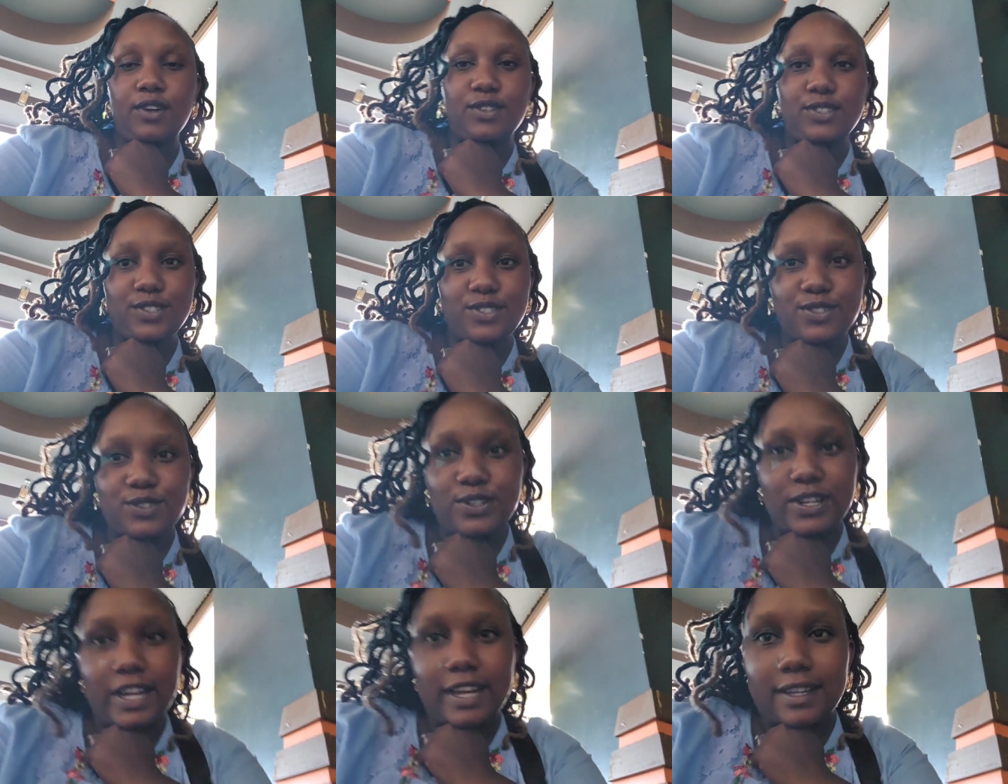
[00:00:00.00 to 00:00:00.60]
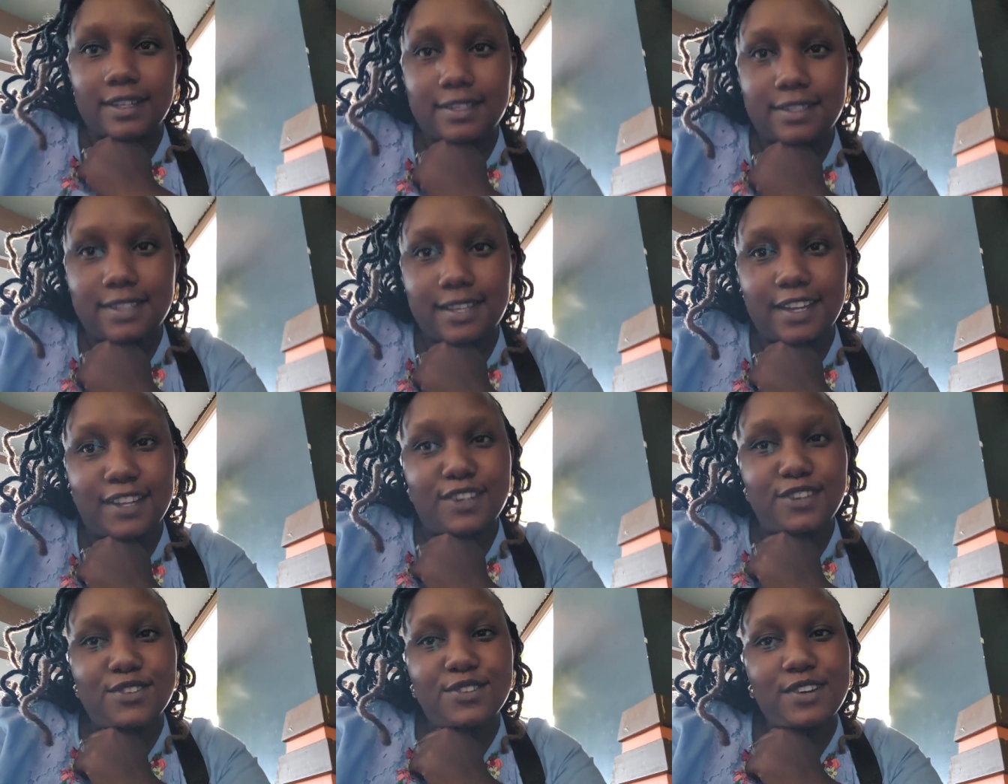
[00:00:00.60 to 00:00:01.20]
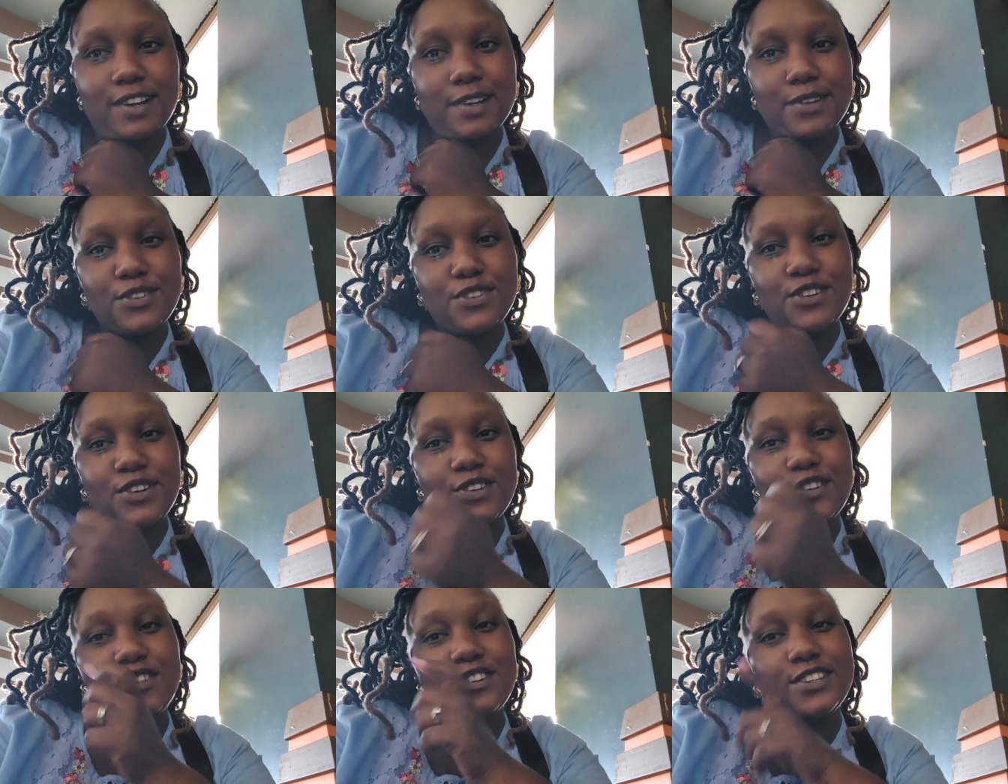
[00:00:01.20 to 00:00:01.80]
also guys i know
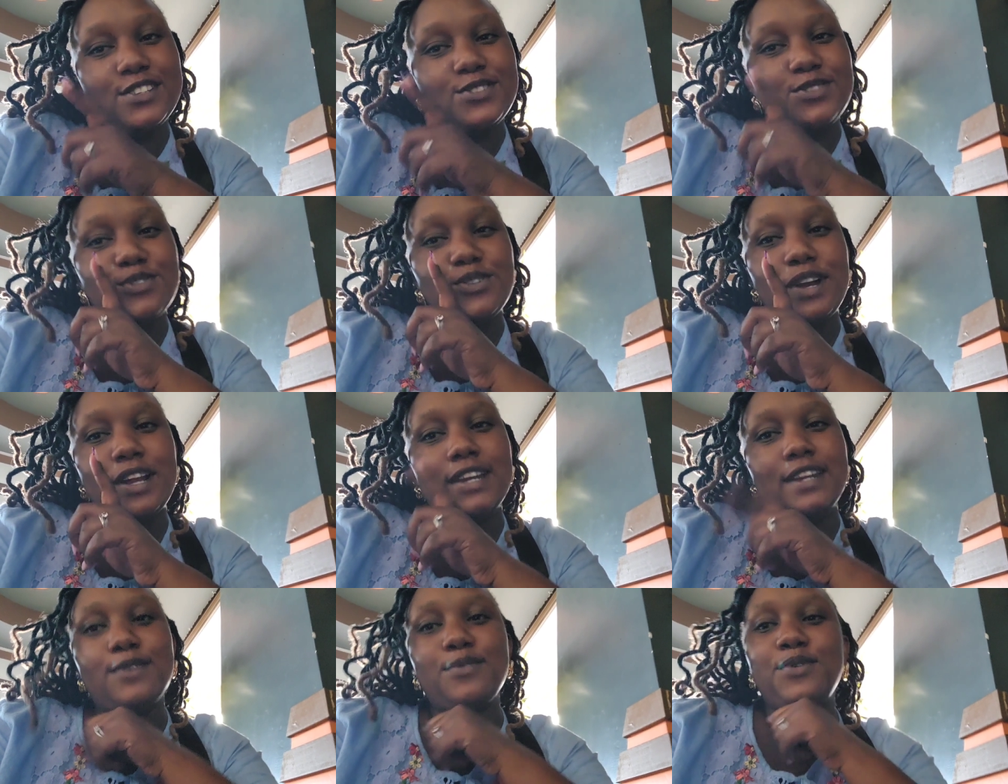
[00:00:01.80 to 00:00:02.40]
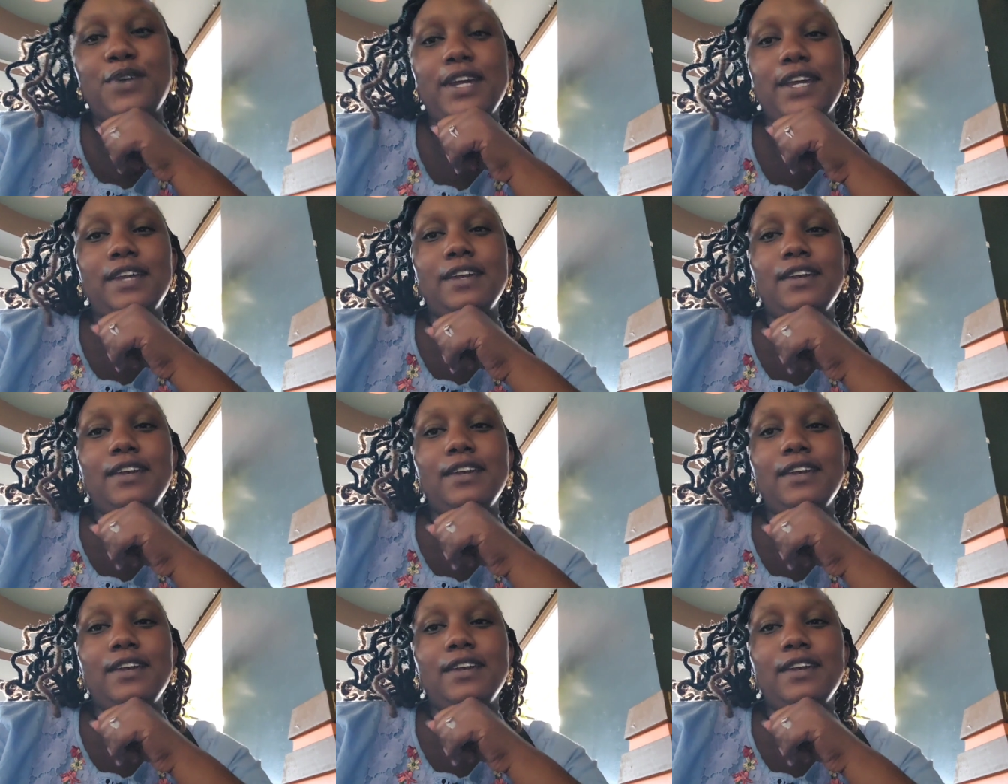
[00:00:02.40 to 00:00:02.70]
you're going to wonder why